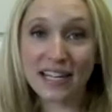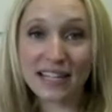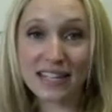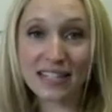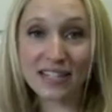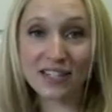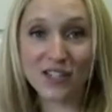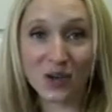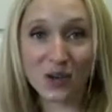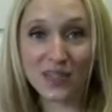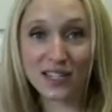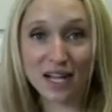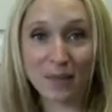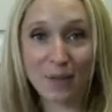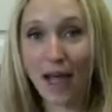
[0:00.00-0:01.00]
get these
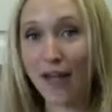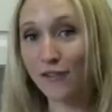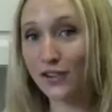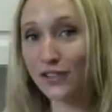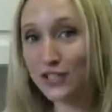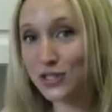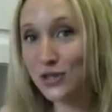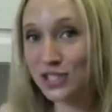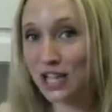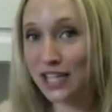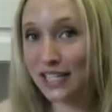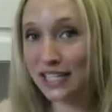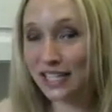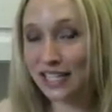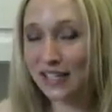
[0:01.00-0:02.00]
toasted up ever so
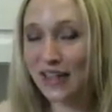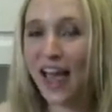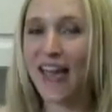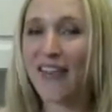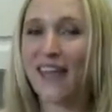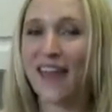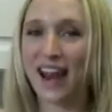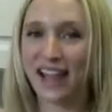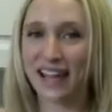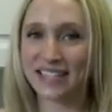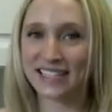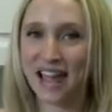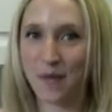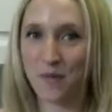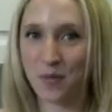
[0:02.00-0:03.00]
gently, and then I
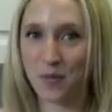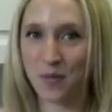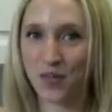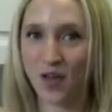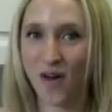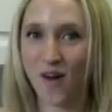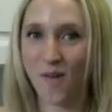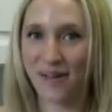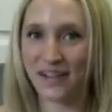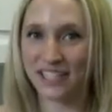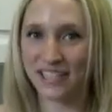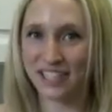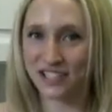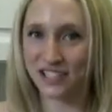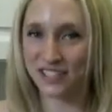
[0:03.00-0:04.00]
can top them with all my
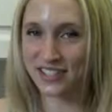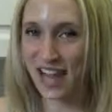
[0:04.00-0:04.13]
delicious